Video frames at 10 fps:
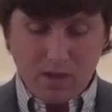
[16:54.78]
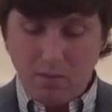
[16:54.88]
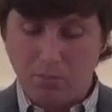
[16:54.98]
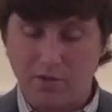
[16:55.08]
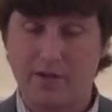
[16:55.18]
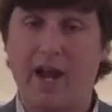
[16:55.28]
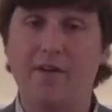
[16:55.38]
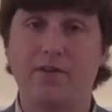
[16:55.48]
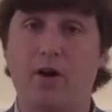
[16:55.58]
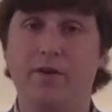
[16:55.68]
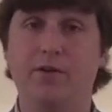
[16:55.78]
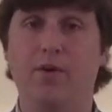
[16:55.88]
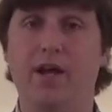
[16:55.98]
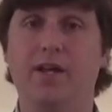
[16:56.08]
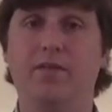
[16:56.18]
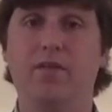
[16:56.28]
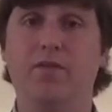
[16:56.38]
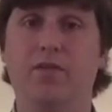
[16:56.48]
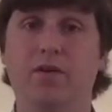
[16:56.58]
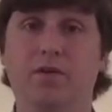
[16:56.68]
Brother Calvin already
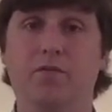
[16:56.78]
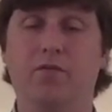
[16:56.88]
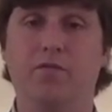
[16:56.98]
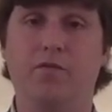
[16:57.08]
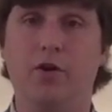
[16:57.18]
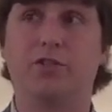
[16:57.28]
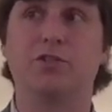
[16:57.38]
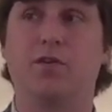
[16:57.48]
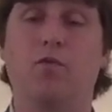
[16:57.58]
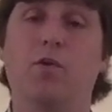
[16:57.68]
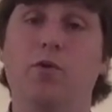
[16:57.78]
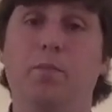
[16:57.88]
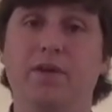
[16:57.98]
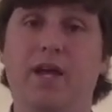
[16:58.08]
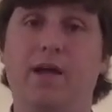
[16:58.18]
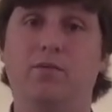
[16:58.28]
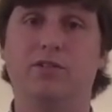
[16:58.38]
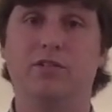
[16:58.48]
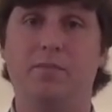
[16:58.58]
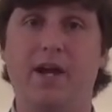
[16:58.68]
read the verses of where we'll be at,
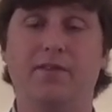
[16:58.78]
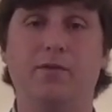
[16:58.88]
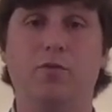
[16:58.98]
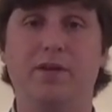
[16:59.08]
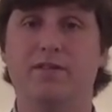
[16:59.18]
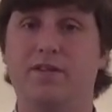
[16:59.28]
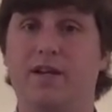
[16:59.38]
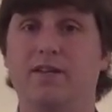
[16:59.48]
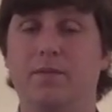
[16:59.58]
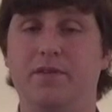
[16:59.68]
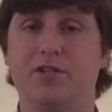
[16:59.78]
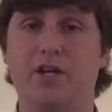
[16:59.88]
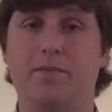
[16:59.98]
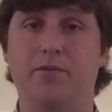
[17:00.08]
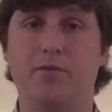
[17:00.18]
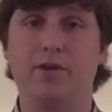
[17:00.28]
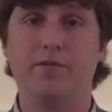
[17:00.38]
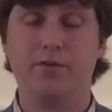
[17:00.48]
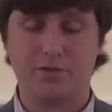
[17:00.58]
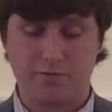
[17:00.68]
which is mainly we'll be in 2 Timothy chapter 3,
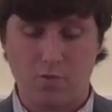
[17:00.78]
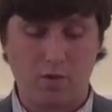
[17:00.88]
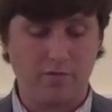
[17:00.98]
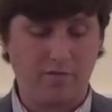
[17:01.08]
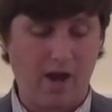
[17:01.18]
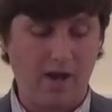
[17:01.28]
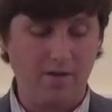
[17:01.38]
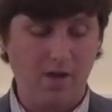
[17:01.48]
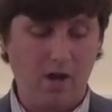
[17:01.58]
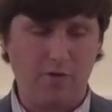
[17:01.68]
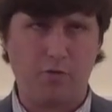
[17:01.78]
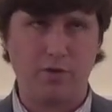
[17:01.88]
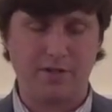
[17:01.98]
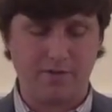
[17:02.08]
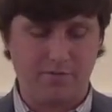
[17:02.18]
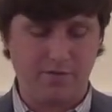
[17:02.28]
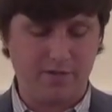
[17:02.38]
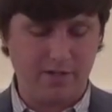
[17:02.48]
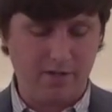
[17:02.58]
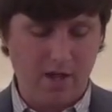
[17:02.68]
verses 4 and 5, or 14 and
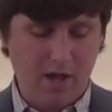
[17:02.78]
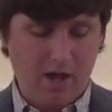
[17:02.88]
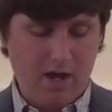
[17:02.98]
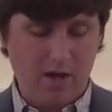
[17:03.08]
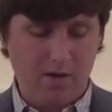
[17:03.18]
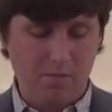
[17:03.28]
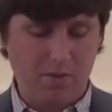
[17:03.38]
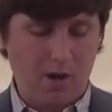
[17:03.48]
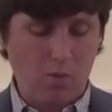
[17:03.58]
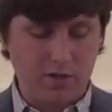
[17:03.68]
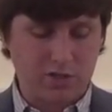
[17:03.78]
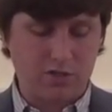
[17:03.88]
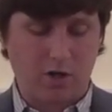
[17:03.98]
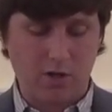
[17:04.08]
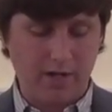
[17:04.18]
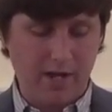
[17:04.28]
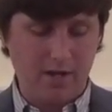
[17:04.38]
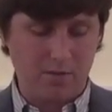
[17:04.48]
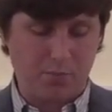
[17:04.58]
15. Uh, but I want to start in